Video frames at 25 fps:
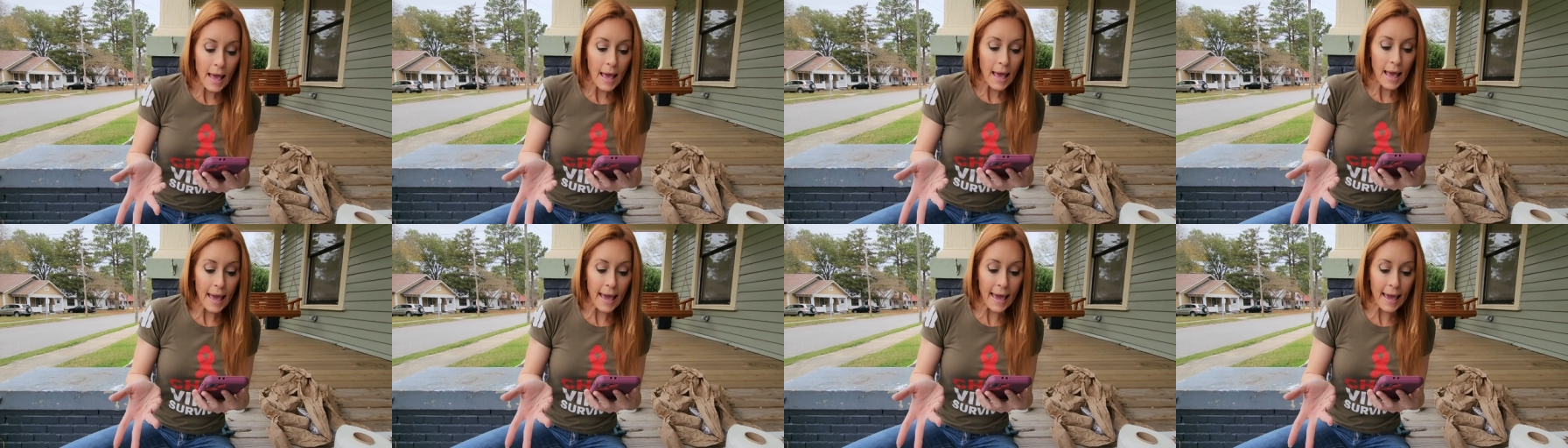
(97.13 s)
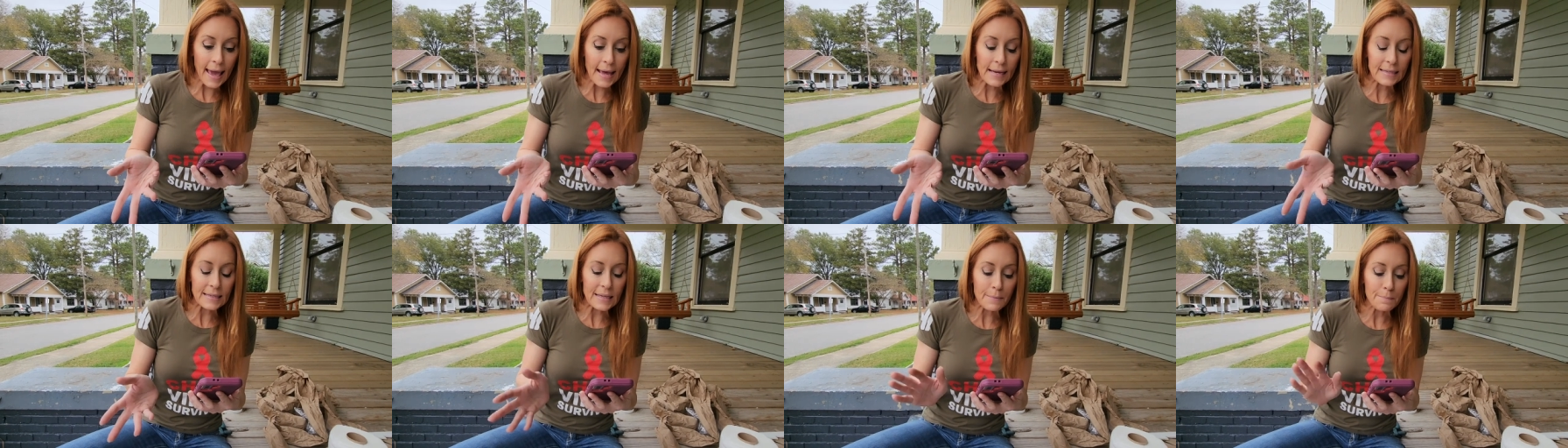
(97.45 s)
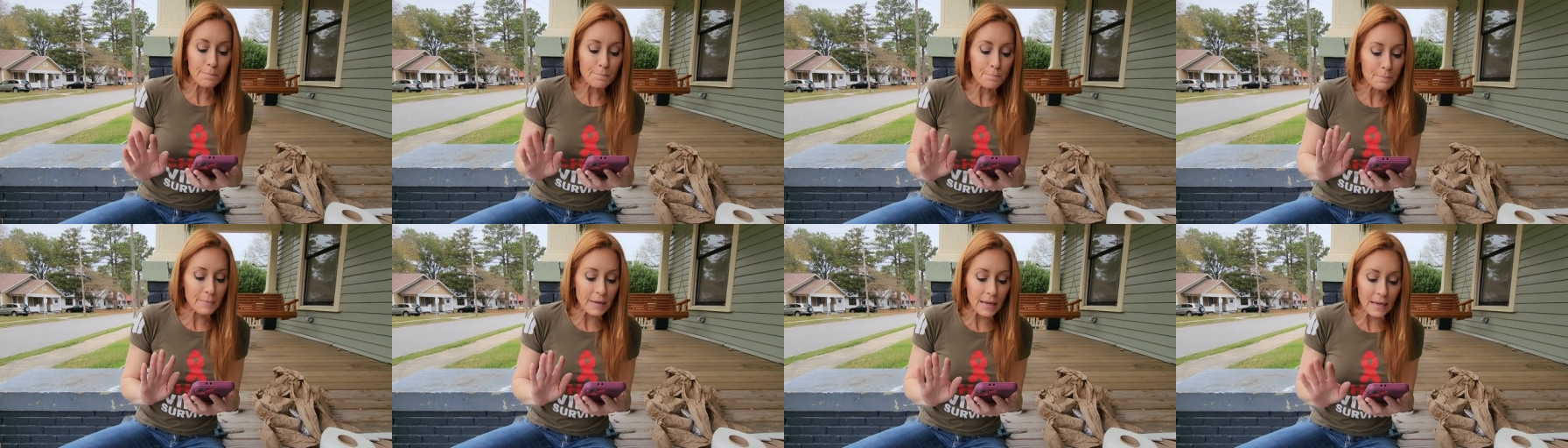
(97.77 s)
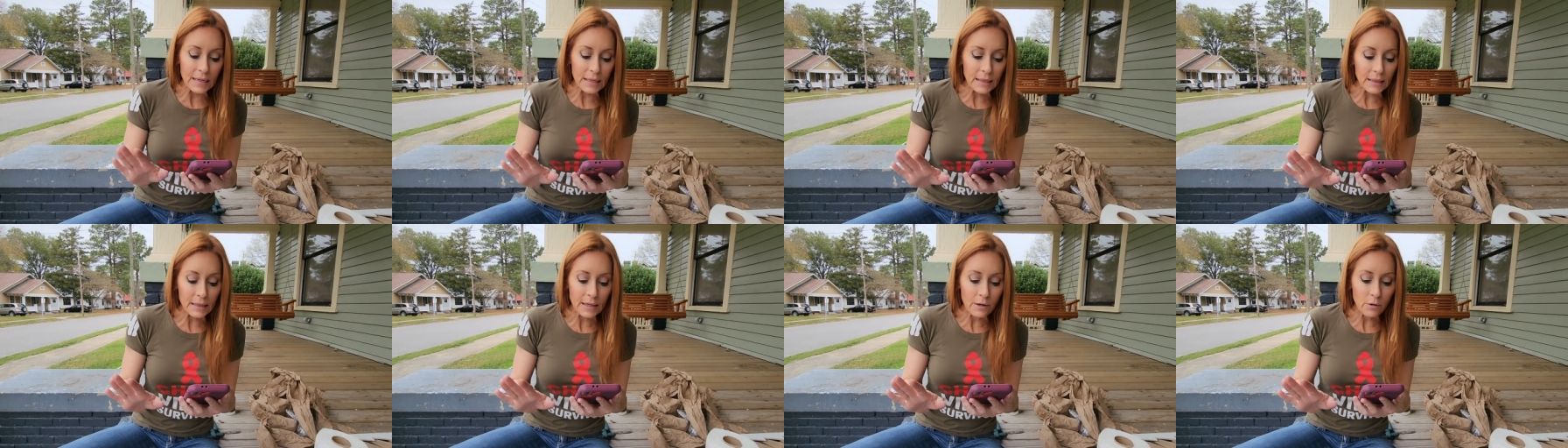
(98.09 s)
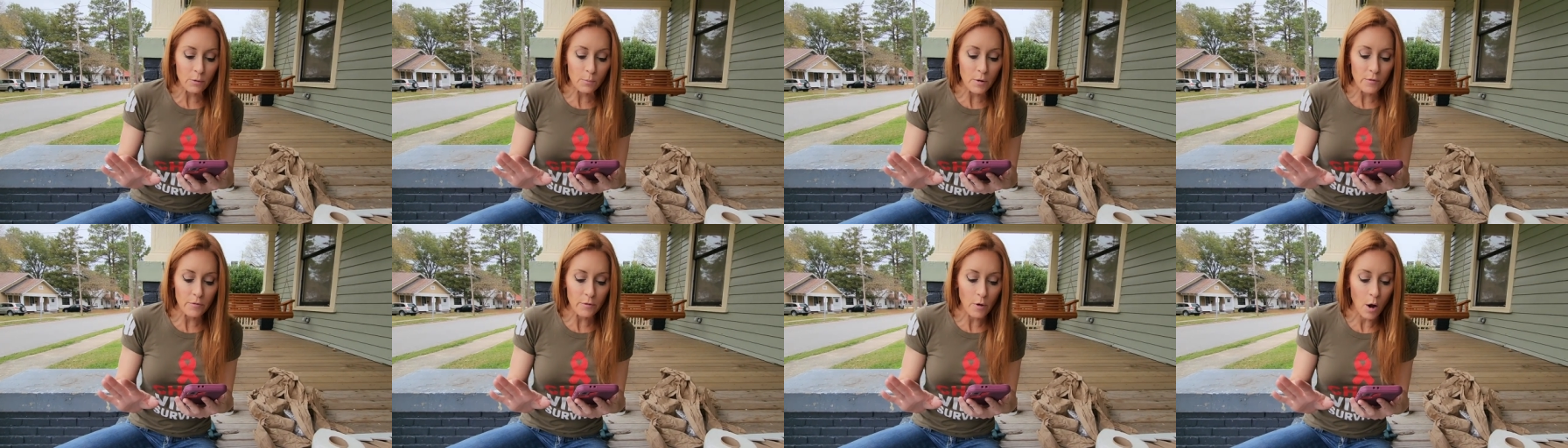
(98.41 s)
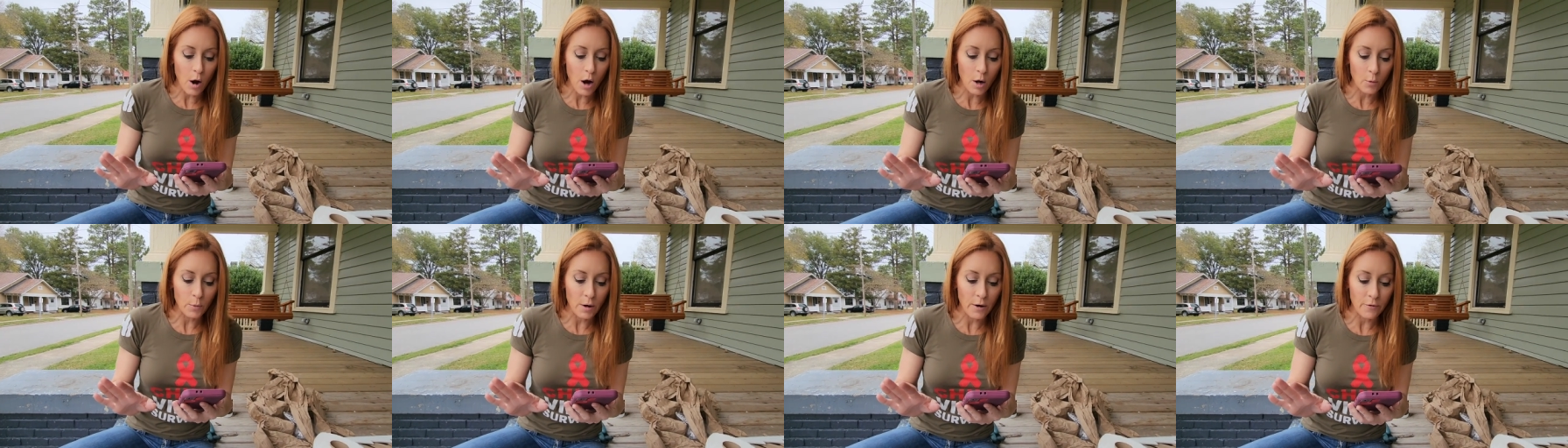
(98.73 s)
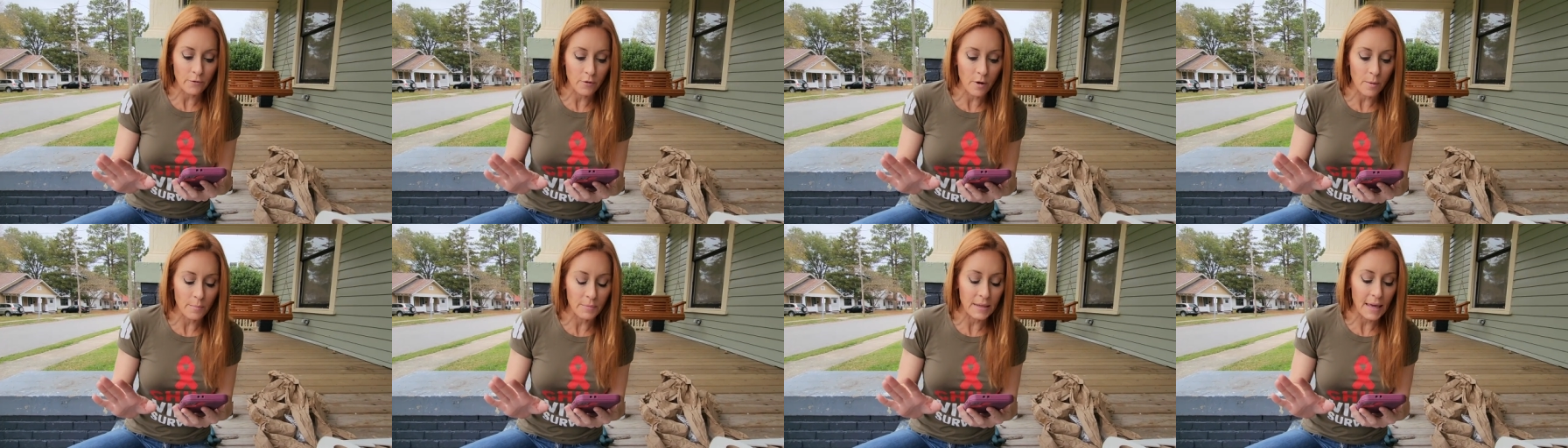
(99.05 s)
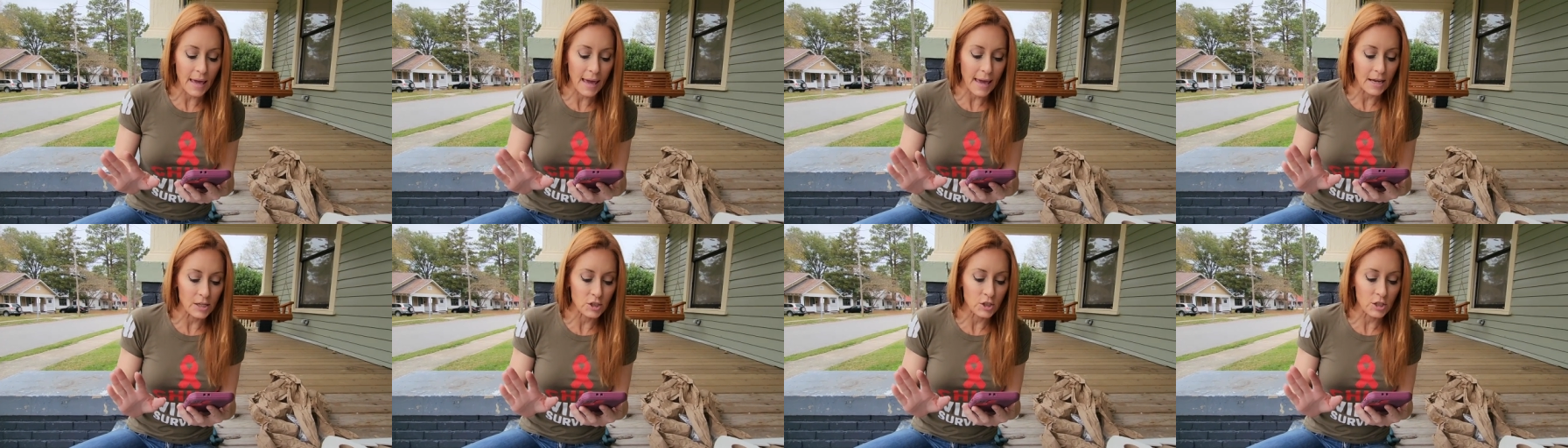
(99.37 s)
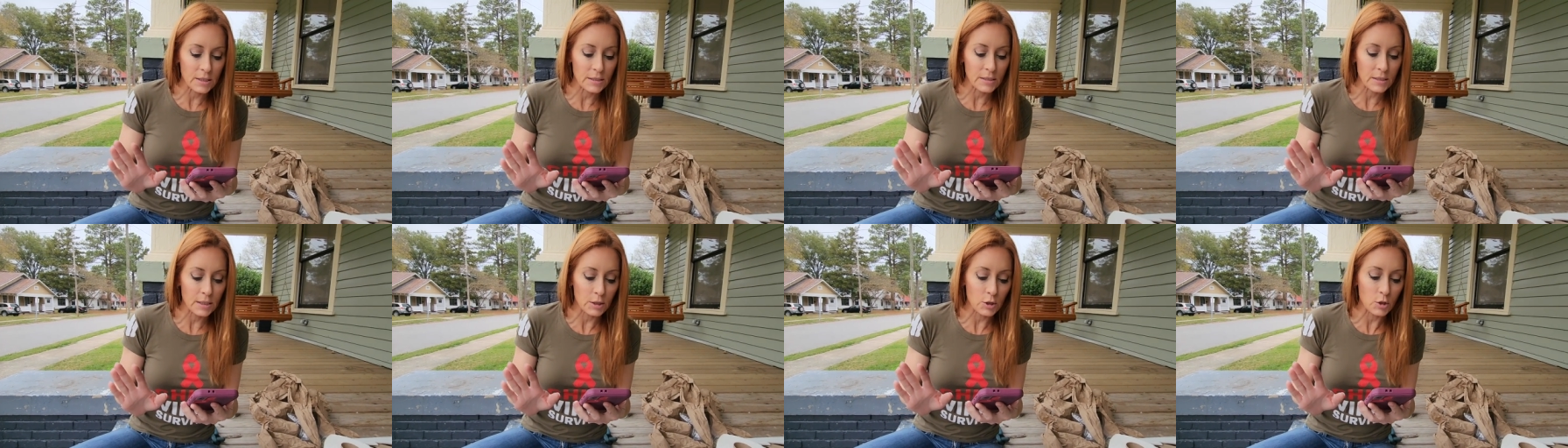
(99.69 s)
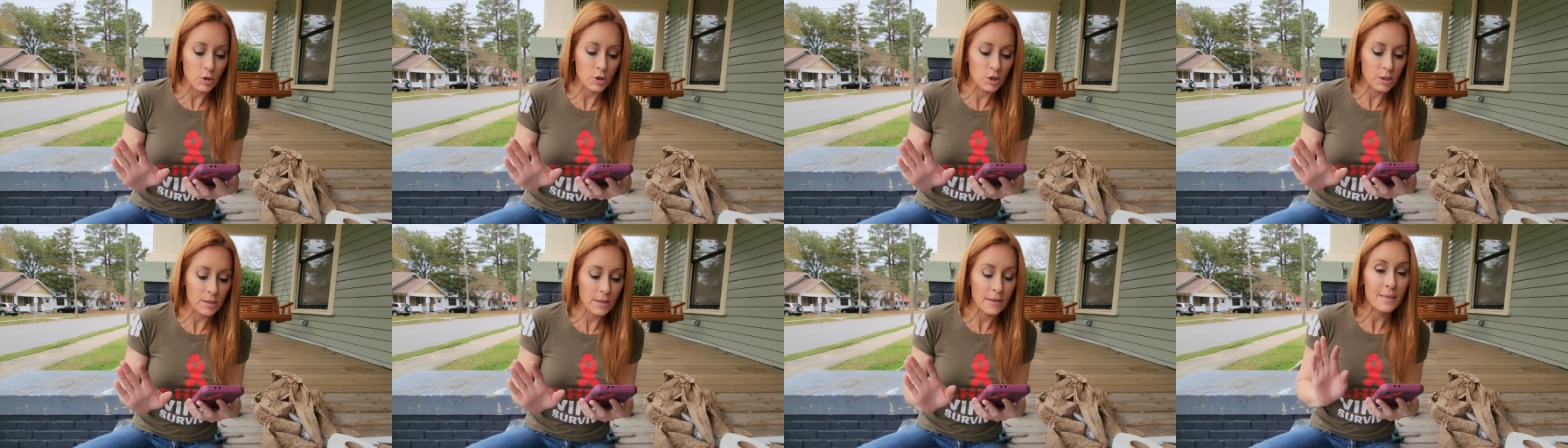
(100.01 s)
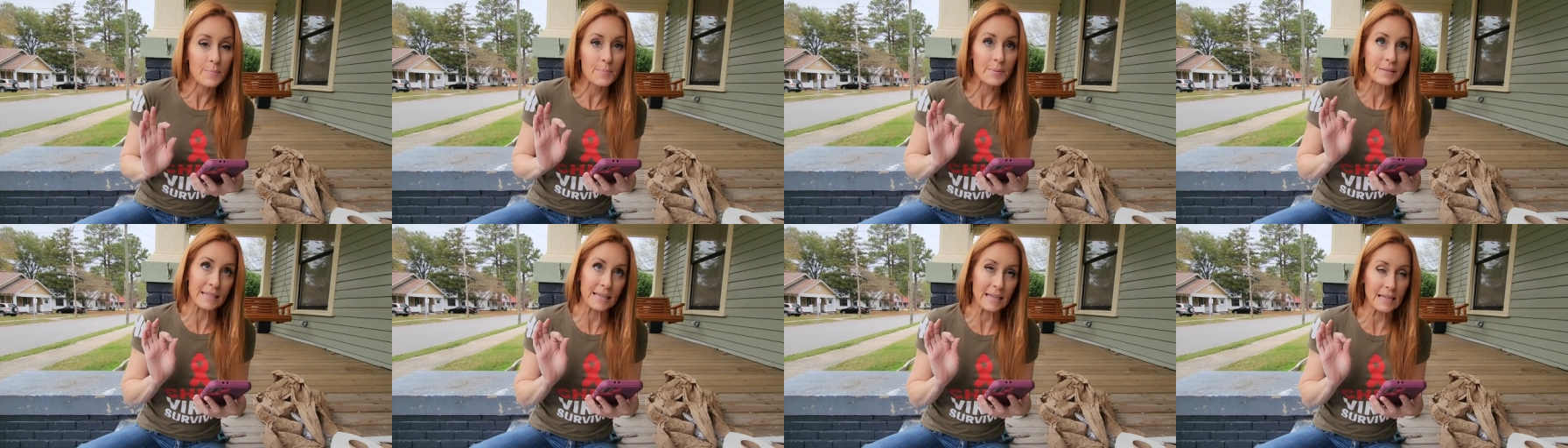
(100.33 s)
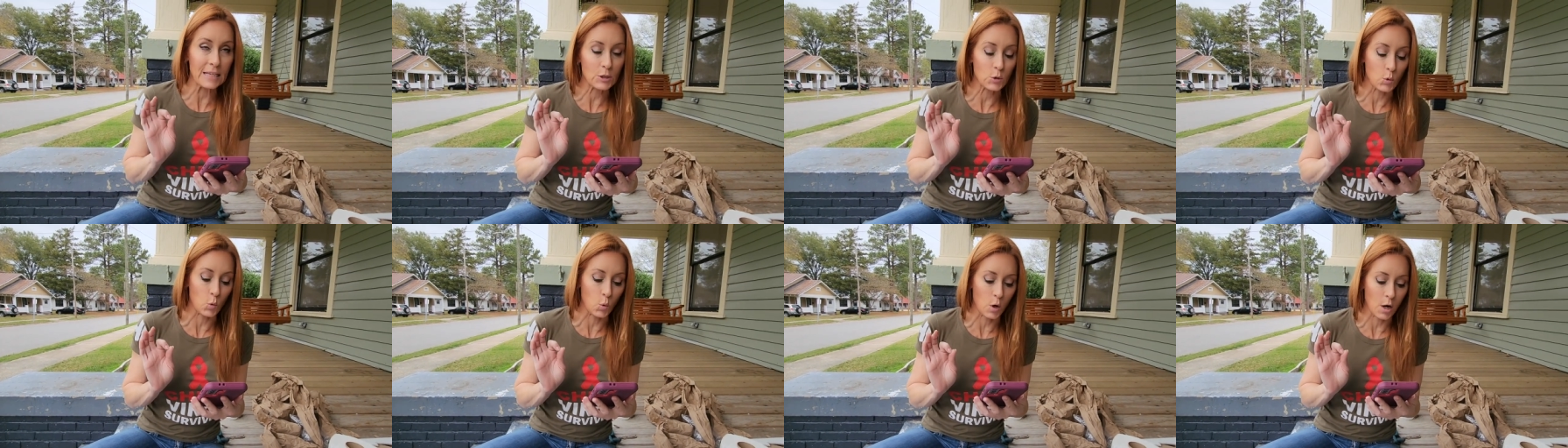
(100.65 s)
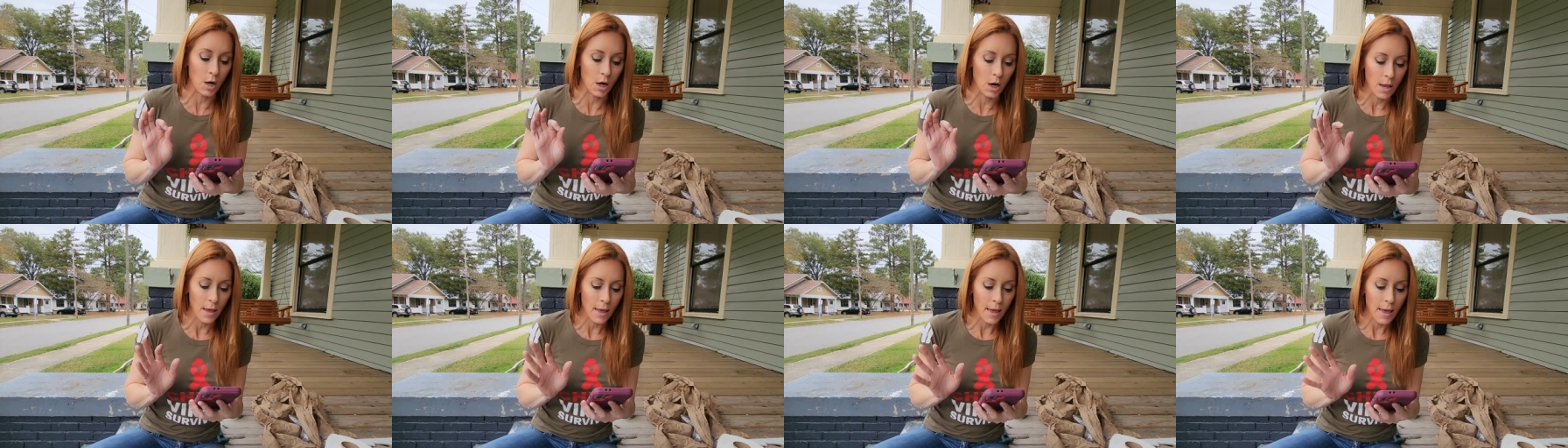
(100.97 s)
and immediately remove the hardware from the aging solution at the Patinator